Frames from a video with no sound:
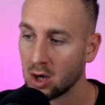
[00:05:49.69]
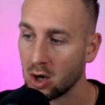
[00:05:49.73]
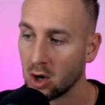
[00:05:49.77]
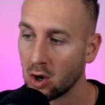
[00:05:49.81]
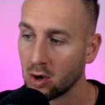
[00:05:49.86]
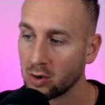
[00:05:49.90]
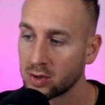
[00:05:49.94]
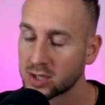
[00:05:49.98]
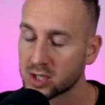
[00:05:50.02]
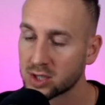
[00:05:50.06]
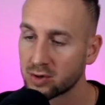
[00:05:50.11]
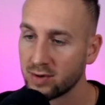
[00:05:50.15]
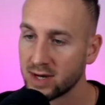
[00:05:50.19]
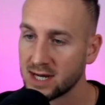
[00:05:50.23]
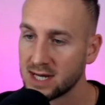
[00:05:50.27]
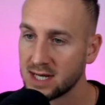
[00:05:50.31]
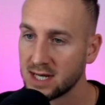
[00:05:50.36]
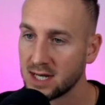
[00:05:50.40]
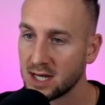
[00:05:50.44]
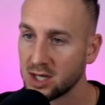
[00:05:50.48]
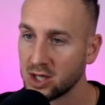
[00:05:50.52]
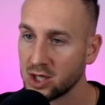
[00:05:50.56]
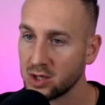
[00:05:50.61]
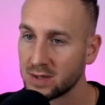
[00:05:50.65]
On screen
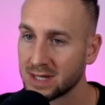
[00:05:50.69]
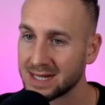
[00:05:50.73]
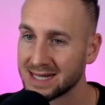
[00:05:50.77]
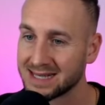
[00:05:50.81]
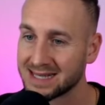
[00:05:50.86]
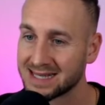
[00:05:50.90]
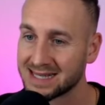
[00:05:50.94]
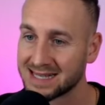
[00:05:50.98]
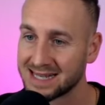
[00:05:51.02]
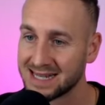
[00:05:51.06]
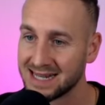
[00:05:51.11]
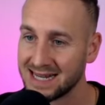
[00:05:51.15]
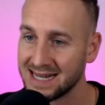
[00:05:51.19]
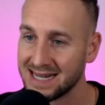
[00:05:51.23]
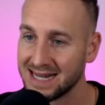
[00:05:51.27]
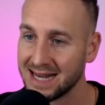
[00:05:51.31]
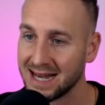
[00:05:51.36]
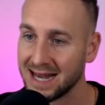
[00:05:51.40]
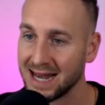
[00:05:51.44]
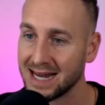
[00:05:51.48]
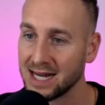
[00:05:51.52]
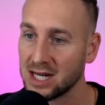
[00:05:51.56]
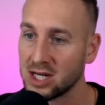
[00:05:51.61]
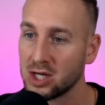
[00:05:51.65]
here, you can see
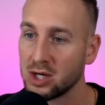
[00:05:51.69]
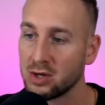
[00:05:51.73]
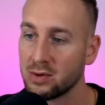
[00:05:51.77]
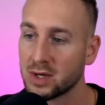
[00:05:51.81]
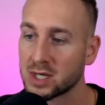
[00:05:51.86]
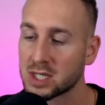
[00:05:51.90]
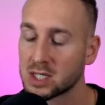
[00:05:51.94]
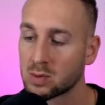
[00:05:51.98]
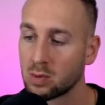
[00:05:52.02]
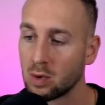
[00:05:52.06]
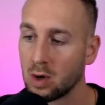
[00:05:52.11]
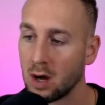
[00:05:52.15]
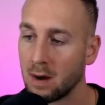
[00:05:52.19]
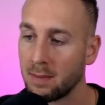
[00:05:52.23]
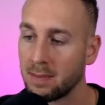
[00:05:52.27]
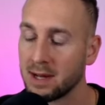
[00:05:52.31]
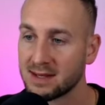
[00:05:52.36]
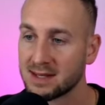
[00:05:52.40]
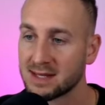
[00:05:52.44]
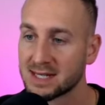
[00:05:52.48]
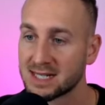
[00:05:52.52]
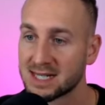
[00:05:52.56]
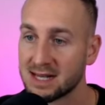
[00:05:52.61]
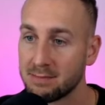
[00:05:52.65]
a Uniswap
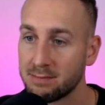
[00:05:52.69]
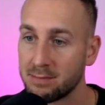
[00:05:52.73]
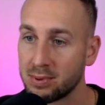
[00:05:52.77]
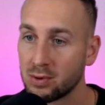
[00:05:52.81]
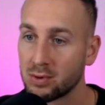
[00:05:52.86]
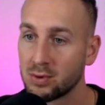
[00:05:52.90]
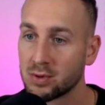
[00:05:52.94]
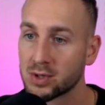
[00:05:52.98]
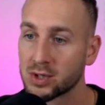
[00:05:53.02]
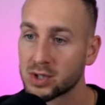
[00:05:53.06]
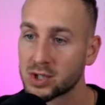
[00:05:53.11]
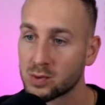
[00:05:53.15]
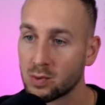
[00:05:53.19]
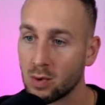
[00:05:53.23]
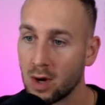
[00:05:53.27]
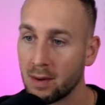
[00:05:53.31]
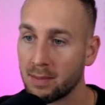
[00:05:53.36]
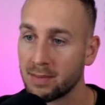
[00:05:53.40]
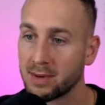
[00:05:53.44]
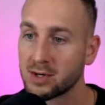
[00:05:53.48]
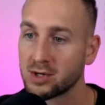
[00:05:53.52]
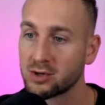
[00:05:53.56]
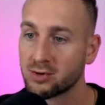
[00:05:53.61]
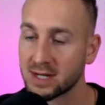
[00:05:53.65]
simple
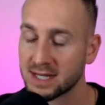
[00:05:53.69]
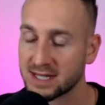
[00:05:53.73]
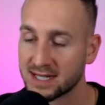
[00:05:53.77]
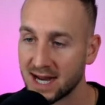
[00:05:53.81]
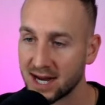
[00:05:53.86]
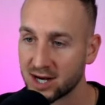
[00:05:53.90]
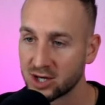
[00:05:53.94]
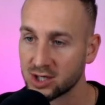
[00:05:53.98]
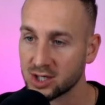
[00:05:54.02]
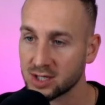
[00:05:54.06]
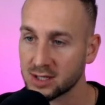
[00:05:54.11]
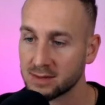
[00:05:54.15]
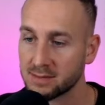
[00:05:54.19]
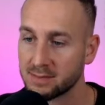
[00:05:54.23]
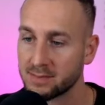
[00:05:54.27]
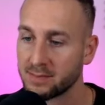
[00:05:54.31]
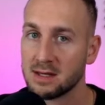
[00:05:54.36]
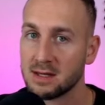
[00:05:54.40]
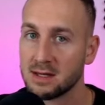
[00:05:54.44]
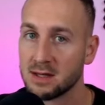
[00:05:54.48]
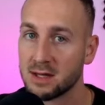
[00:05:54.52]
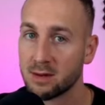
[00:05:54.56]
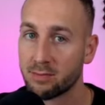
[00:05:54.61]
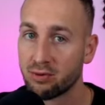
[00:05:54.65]
swap transaction.
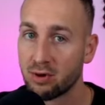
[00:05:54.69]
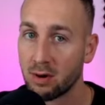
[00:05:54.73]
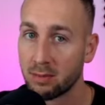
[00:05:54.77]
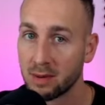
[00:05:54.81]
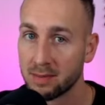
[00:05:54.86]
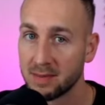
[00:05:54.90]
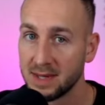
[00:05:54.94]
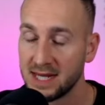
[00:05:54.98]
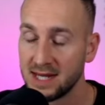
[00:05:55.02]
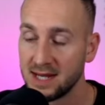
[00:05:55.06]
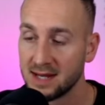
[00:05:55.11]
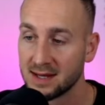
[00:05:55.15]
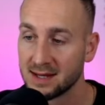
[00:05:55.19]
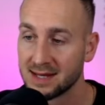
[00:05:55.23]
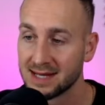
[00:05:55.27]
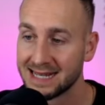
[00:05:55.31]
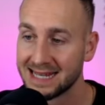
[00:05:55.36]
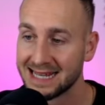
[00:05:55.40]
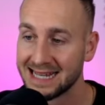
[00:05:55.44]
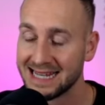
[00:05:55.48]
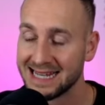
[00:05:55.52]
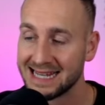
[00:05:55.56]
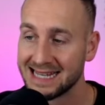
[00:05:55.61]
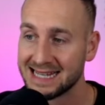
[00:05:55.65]
The problem here
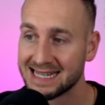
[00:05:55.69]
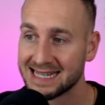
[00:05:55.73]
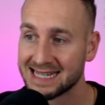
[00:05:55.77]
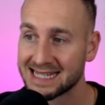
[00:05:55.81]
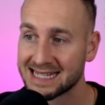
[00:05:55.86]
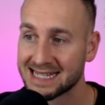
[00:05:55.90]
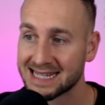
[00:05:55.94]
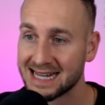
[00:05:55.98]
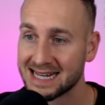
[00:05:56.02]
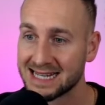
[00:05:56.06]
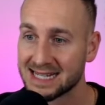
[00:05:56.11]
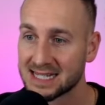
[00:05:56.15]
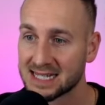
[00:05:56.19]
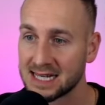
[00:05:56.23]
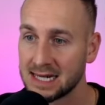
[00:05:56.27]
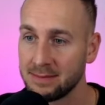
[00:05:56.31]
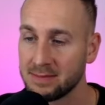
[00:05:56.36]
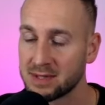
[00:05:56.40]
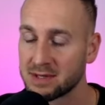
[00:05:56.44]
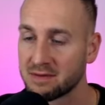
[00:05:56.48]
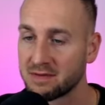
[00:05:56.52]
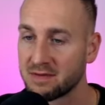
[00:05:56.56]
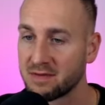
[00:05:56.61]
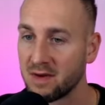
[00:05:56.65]
is it
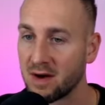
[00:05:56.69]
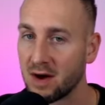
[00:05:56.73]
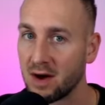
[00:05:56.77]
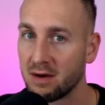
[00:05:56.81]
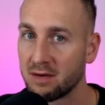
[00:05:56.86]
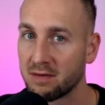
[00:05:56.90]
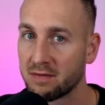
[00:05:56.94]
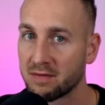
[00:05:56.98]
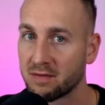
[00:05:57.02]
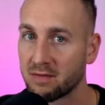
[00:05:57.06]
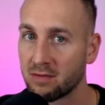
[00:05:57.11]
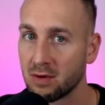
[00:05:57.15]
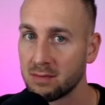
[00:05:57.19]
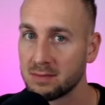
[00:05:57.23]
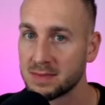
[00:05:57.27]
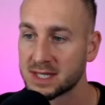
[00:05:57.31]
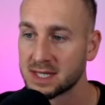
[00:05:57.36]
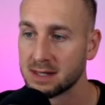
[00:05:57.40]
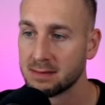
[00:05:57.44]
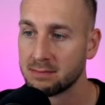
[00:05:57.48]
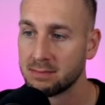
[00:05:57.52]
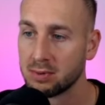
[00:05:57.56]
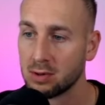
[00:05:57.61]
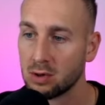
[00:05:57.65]
seems far from
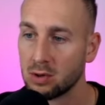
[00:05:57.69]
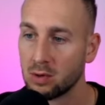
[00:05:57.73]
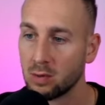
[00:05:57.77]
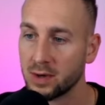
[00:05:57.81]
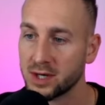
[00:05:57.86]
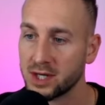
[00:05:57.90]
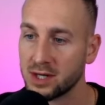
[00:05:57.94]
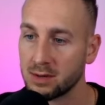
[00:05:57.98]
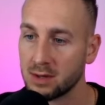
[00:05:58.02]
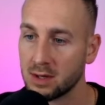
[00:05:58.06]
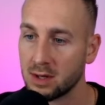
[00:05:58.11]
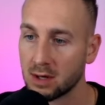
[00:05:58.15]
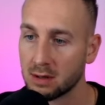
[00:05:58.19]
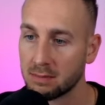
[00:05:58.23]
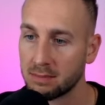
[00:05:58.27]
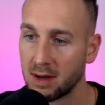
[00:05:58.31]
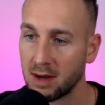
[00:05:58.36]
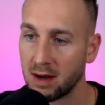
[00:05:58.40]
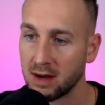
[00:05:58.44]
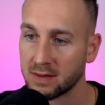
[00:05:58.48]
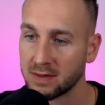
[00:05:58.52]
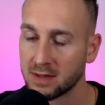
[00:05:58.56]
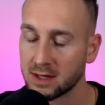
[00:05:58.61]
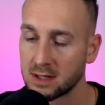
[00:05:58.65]
simple when you look
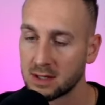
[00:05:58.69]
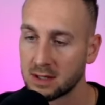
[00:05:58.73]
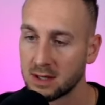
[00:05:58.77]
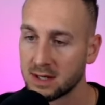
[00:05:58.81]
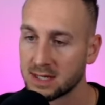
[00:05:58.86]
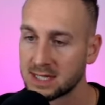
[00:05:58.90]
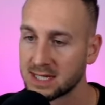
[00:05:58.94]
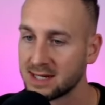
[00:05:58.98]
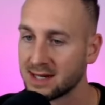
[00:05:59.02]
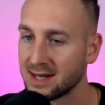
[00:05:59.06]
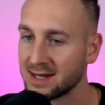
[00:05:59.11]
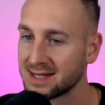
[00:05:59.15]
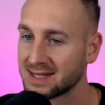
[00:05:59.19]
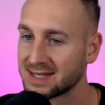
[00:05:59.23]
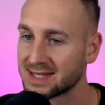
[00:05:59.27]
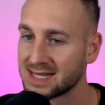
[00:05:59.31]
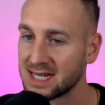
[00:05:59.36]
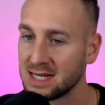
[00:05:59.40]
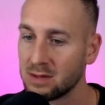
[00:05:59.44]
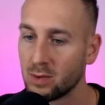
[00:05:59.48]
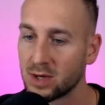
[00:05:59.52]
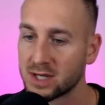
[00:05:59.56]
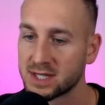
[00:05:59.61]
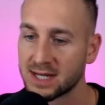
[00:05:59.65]
behind the curtain and
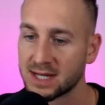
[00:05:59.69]
see what's